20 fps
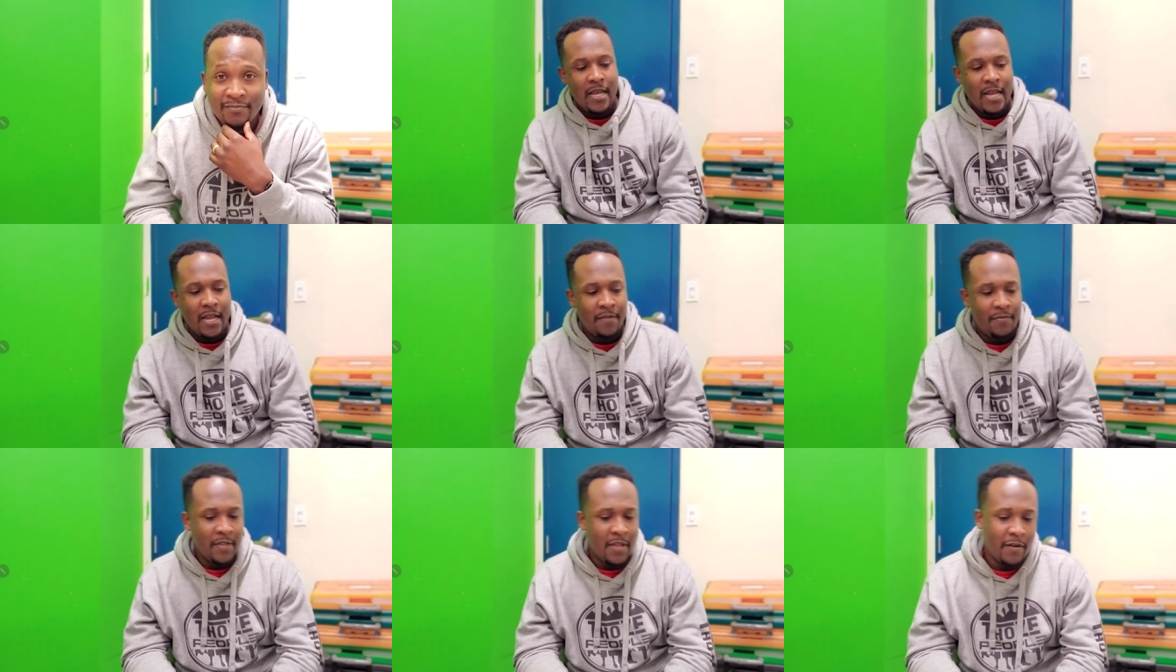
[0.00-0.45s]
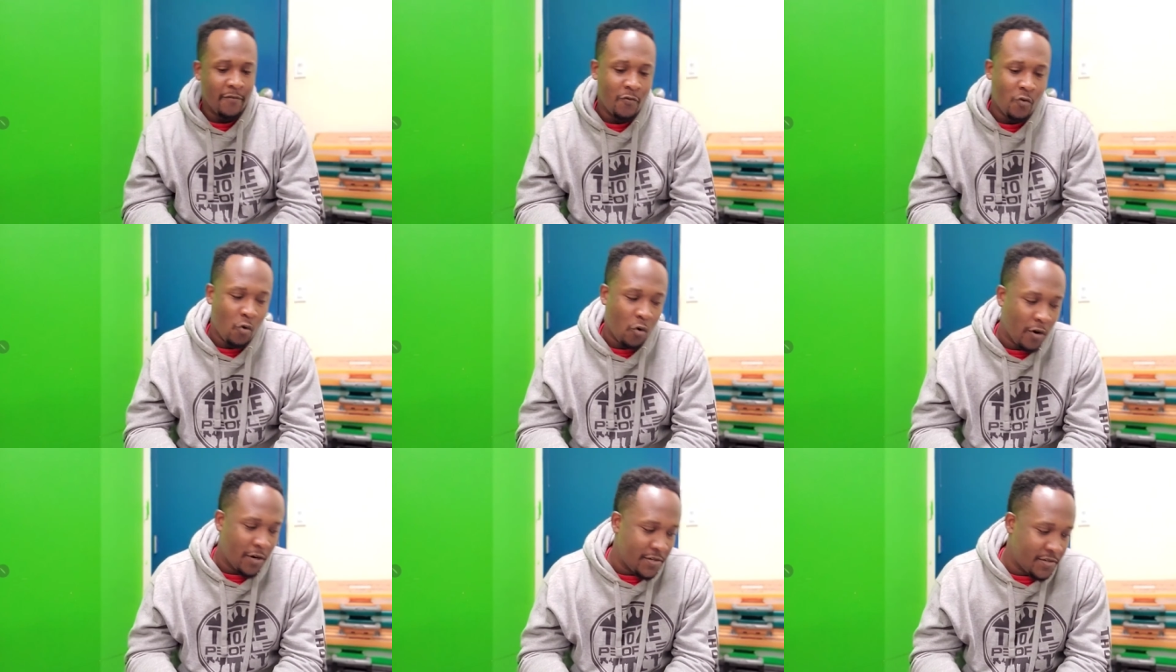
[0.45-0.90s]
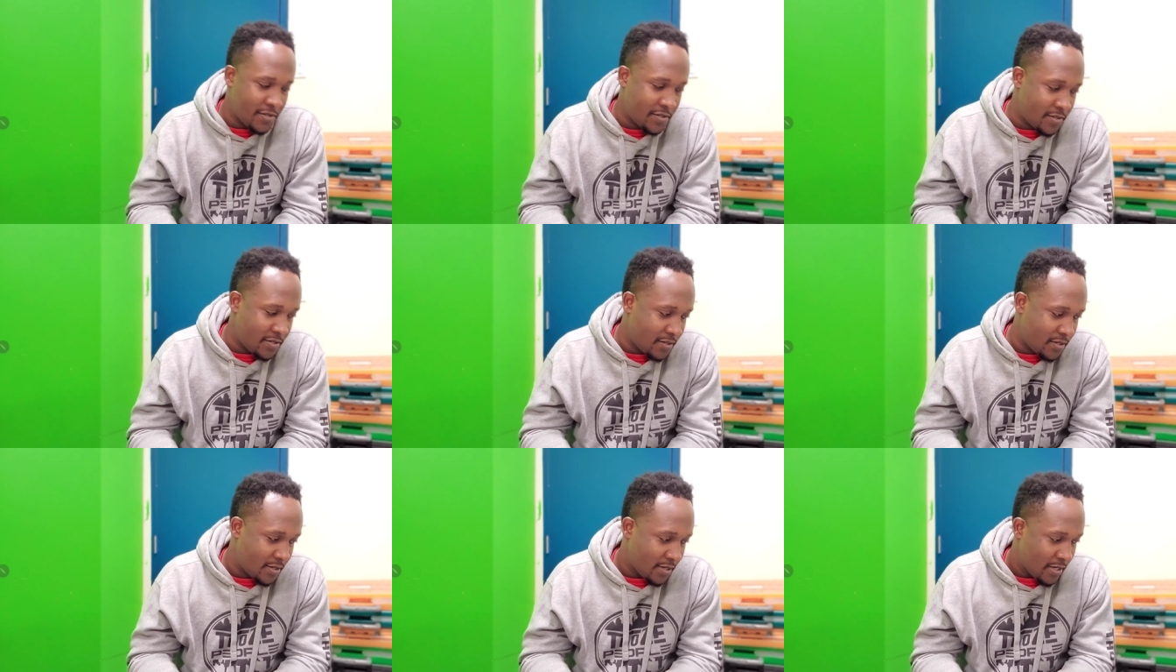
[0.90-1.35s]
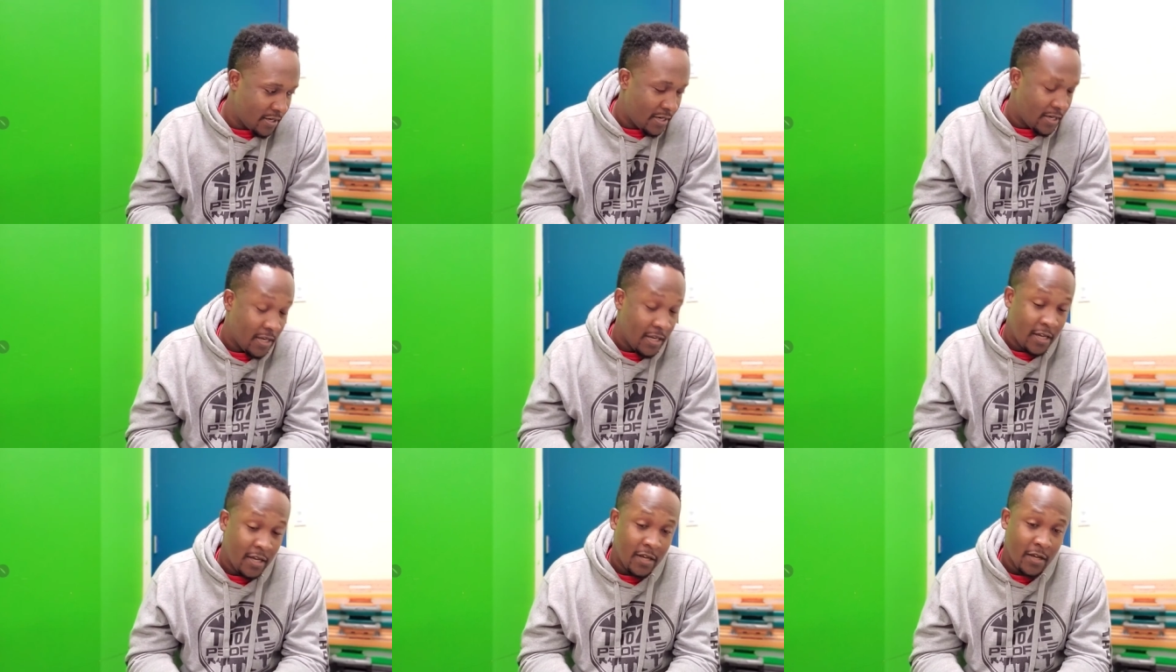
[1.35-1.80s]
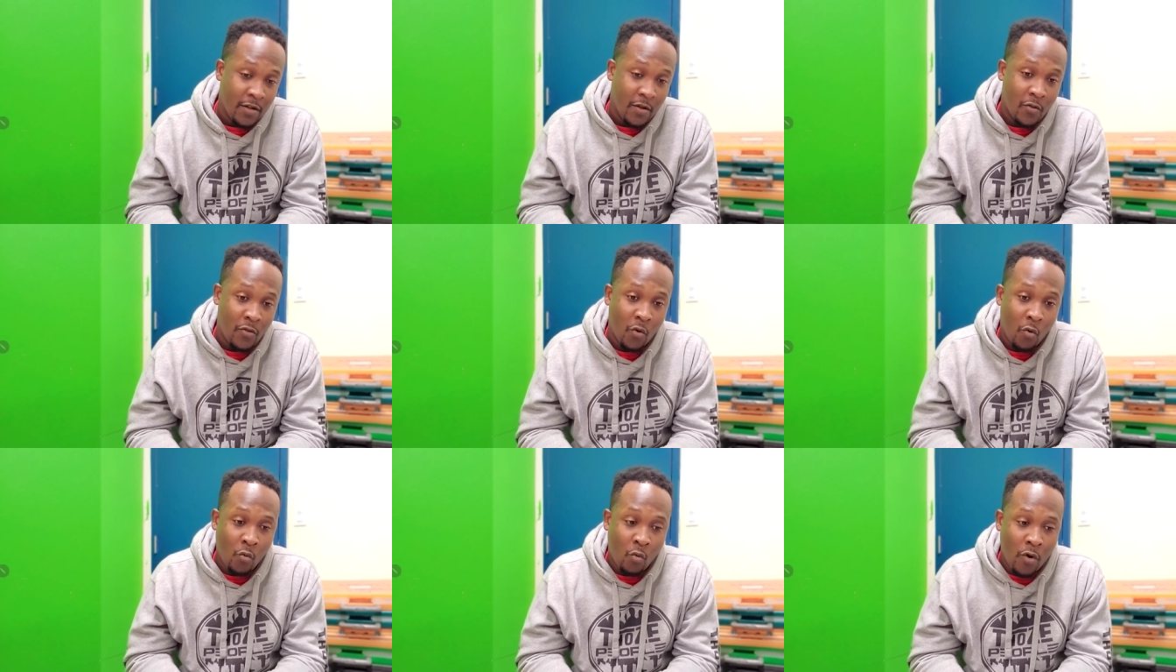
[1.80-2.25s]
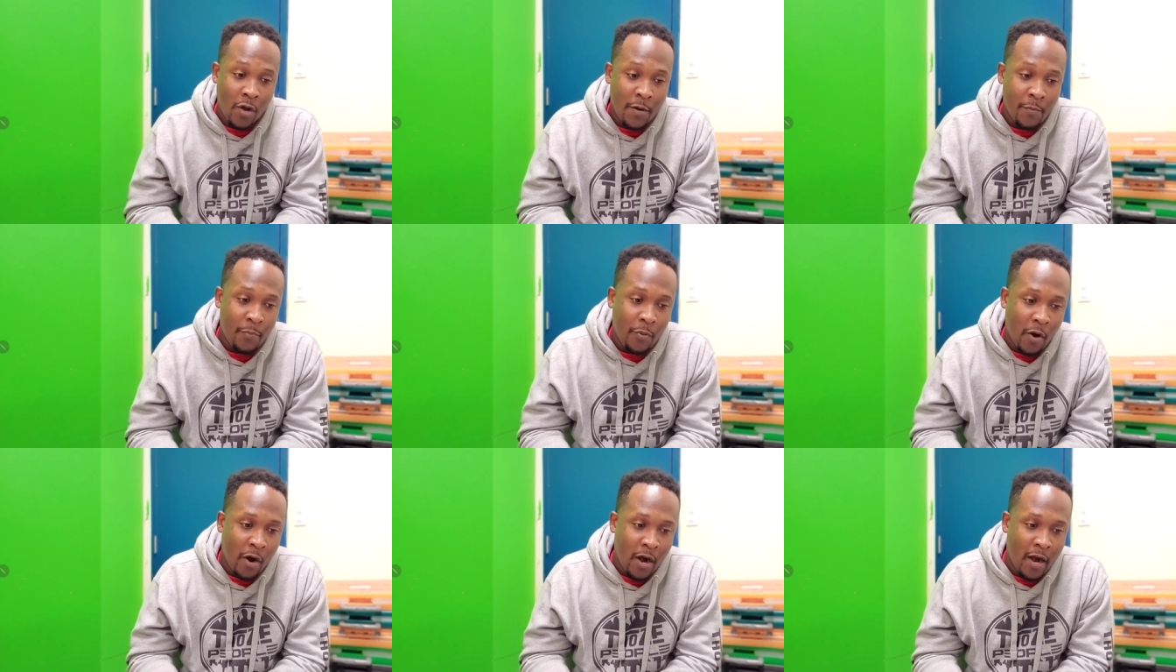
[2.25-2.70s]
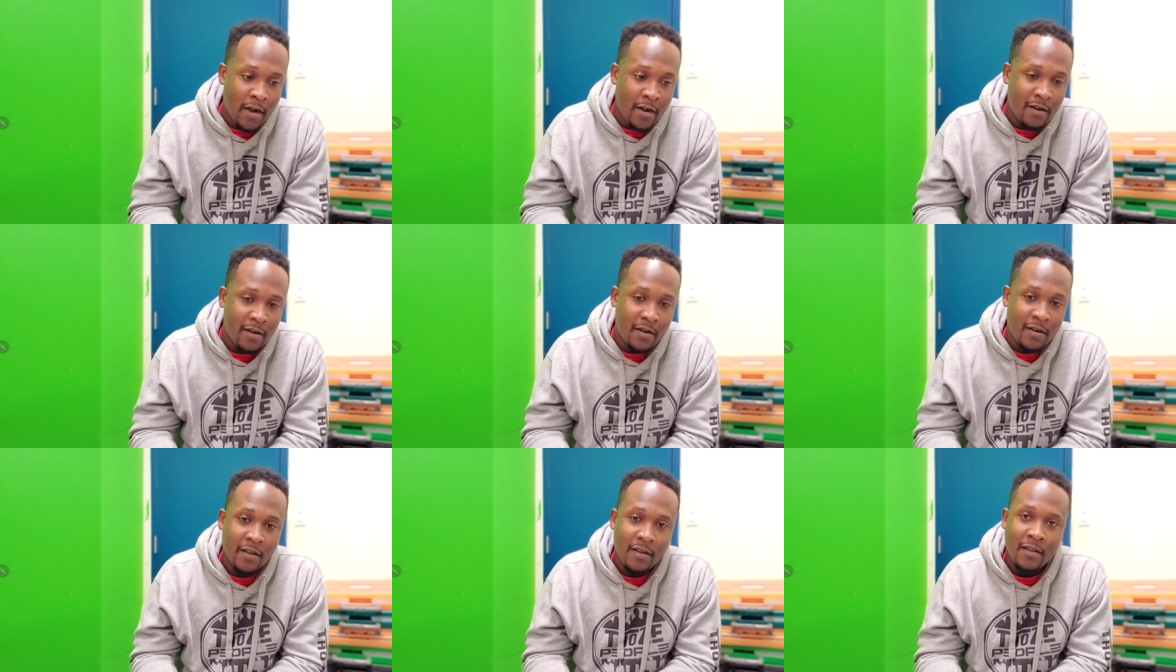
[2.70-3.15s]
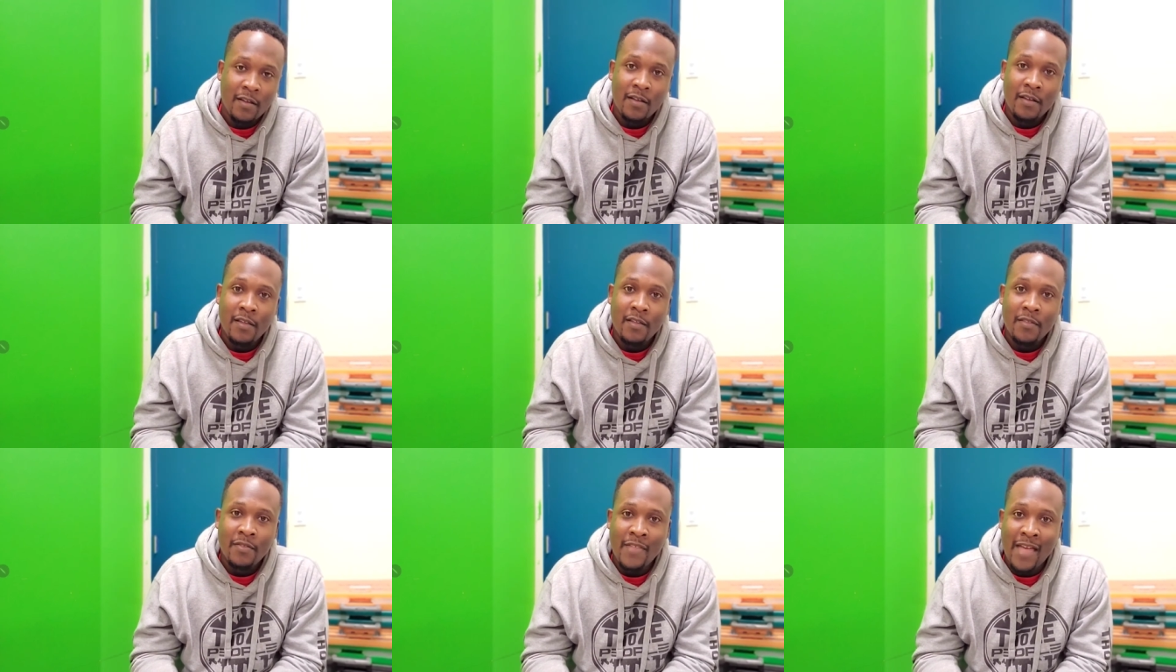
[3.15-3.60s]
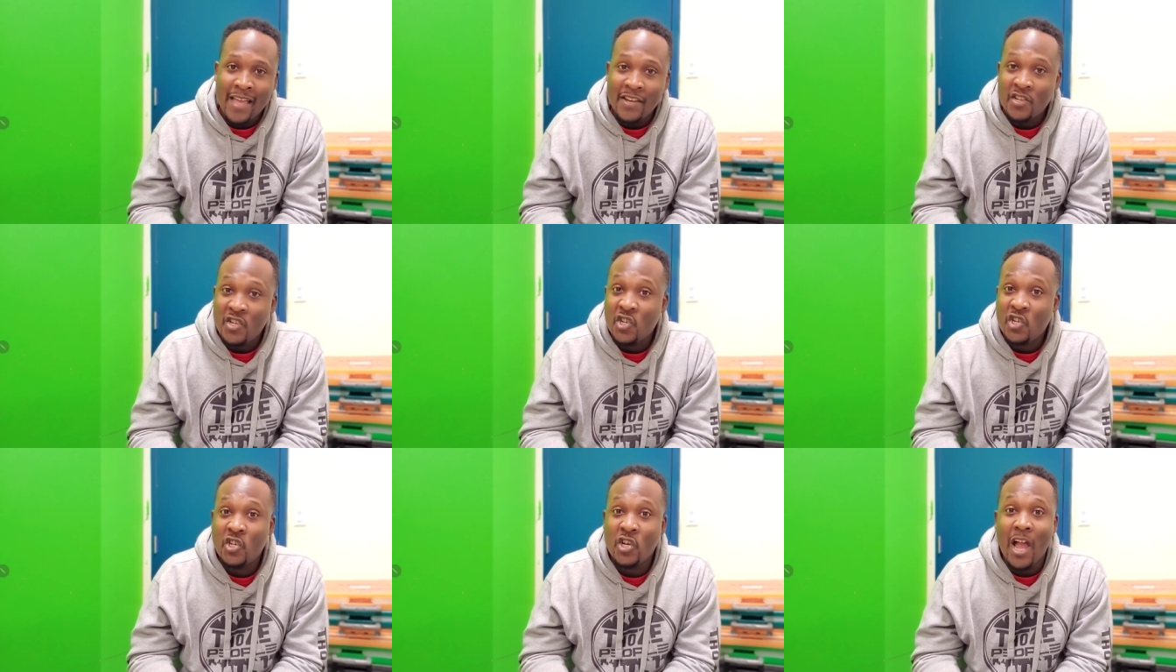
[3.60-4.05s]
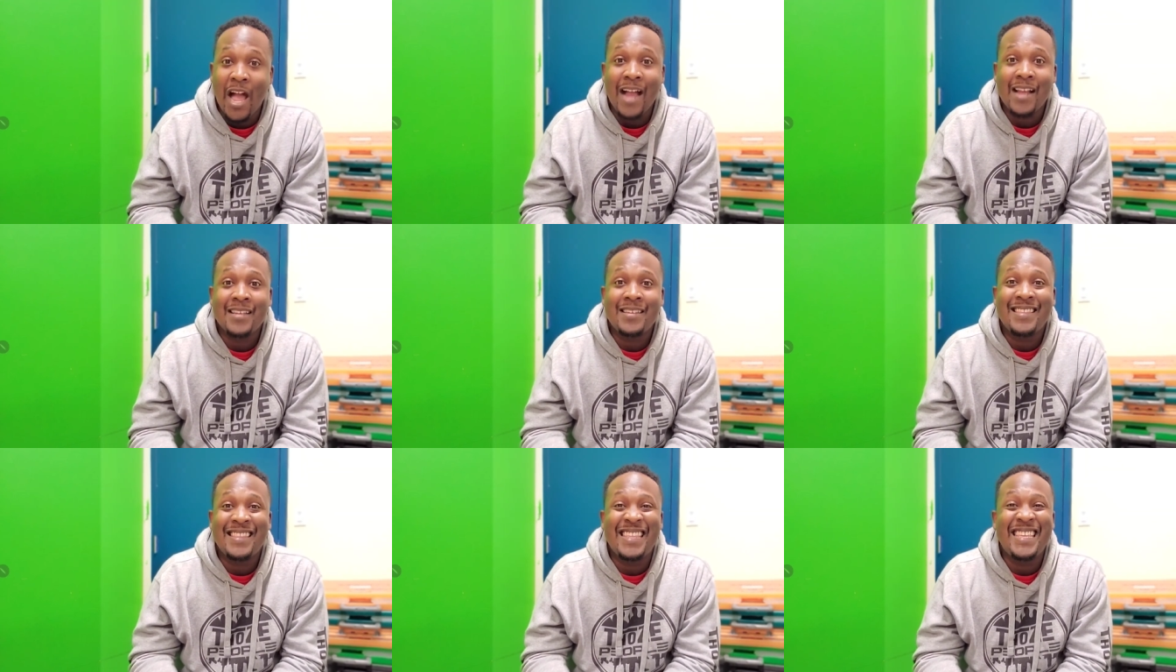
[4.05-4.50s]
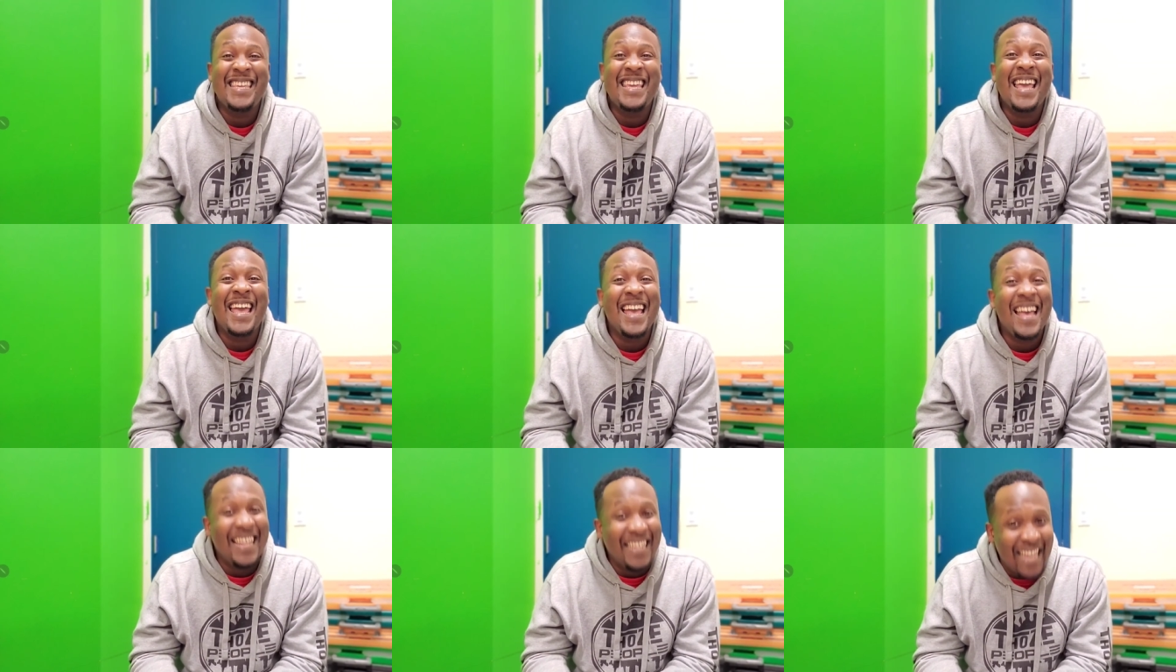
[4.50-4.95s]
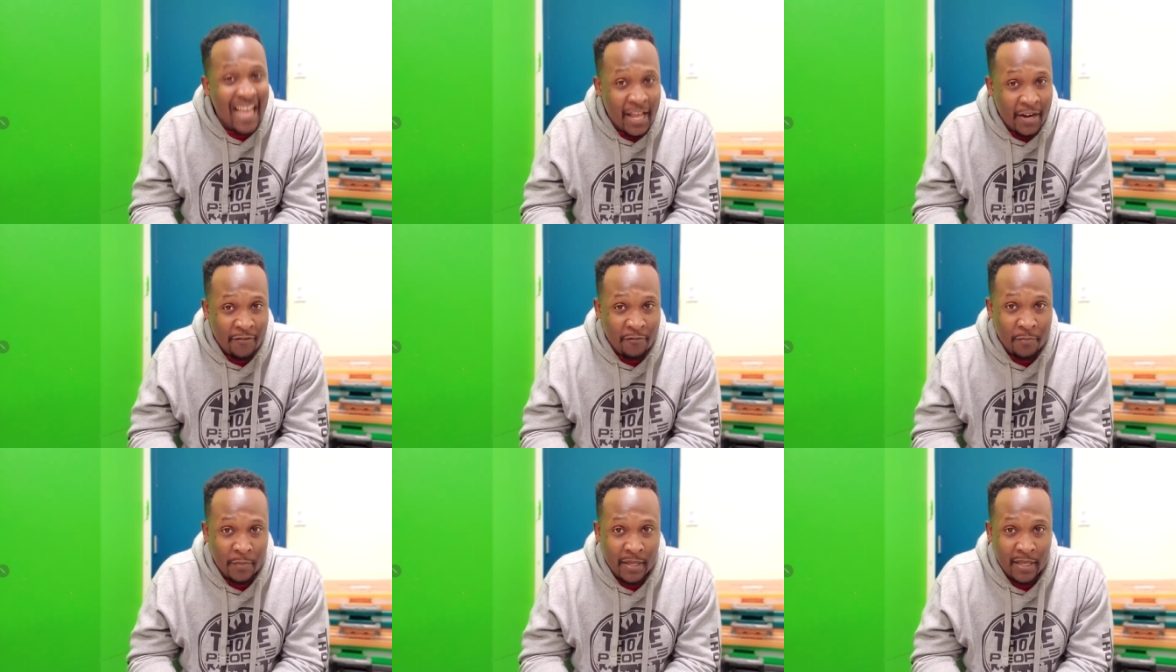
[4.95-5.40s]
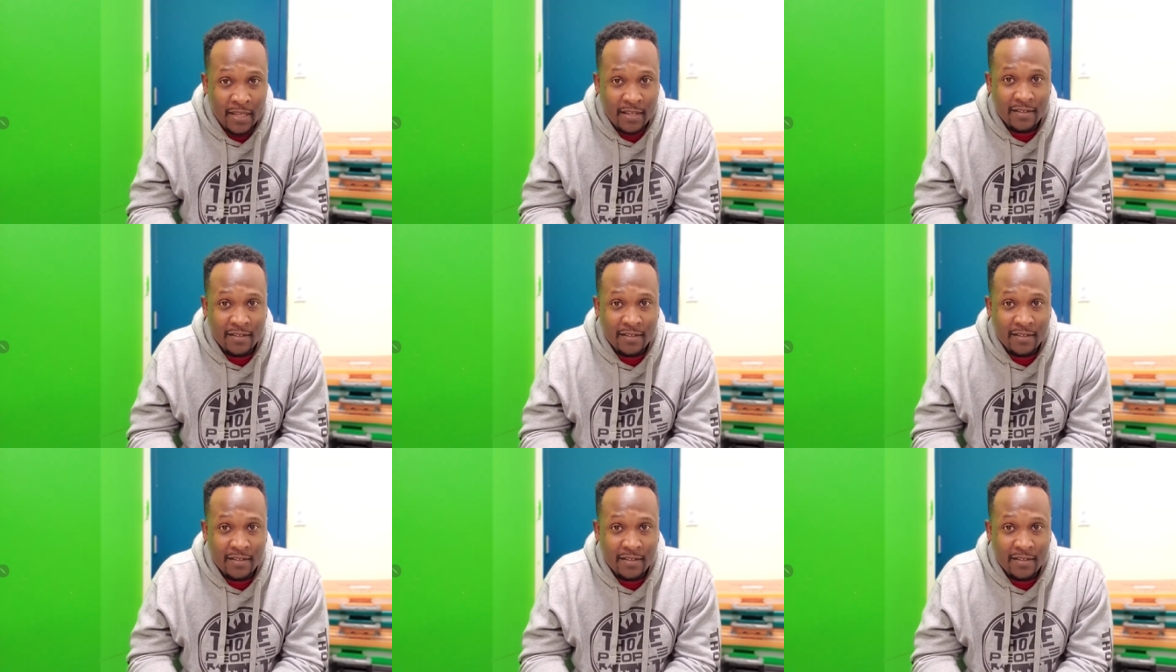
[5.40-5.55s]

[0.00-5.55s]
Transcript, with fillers: And then, of course, the one part that shocked the hell out of me.